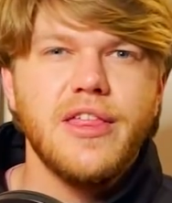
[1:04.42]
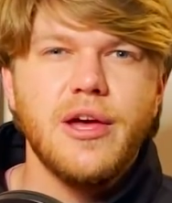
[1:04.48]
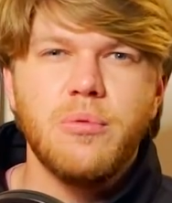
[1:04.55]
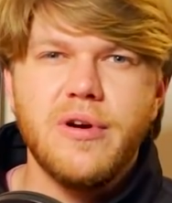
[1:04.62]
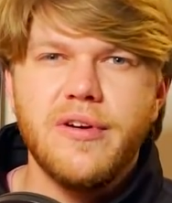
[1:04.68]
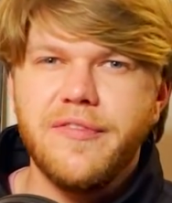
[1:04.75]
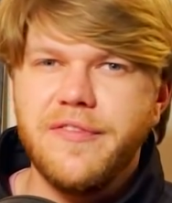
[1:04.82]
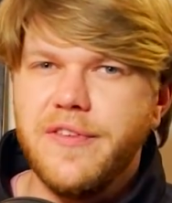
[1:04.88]
there
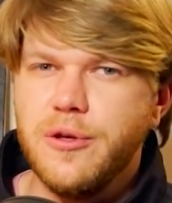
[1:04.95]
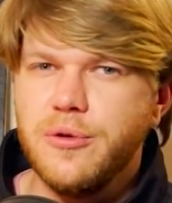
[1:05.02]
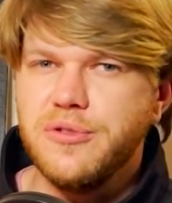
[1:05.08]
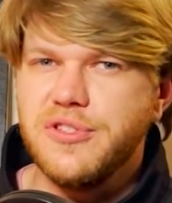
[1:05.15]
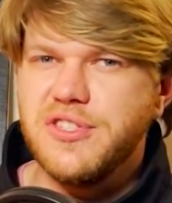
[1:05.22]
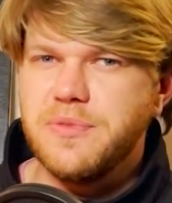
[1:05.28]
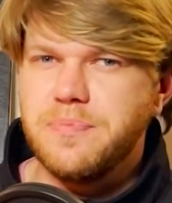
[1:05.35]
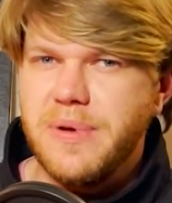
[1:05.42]
were a few
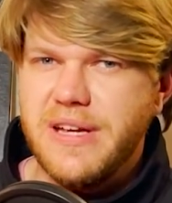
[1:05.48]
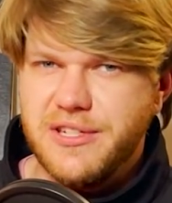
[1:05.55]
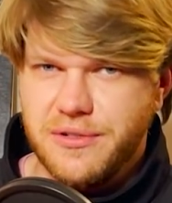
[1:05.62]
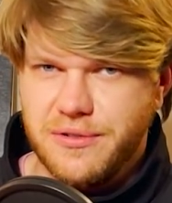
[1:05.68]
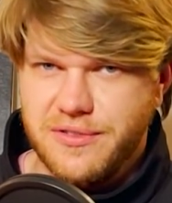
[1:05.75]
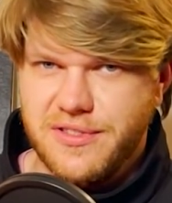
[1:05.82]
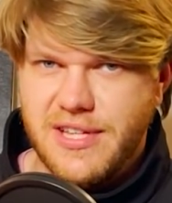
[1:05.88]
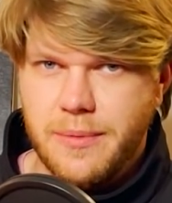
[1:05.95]

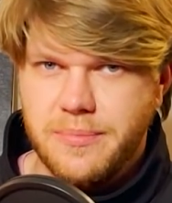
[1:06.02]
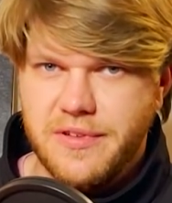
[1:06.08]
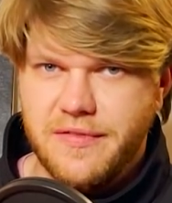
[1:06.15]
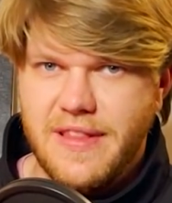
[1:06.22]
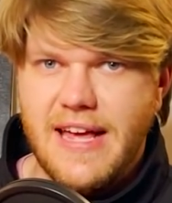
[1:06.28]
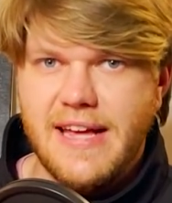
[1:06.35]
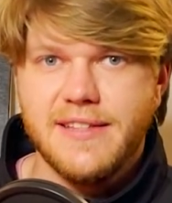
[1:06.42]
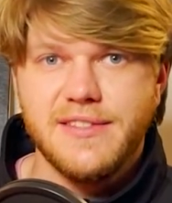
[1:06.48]
special types of
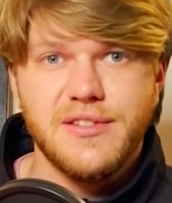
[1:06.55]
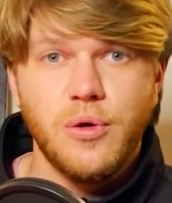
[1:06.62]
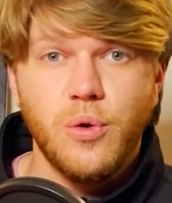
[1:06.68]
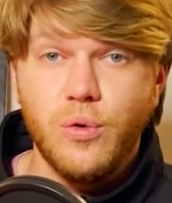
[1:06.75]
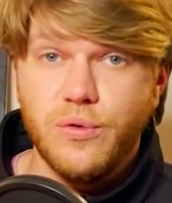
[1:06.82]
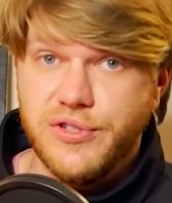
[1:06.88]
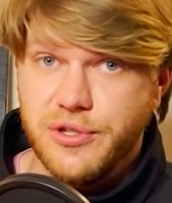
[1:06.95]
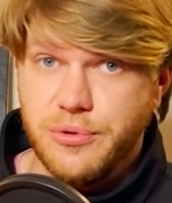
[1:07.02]
lands
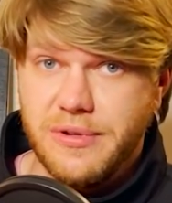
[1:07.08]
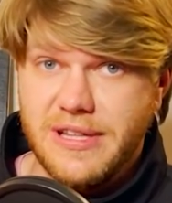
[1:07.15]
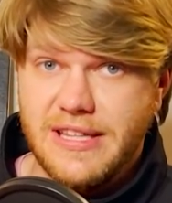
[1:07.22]
also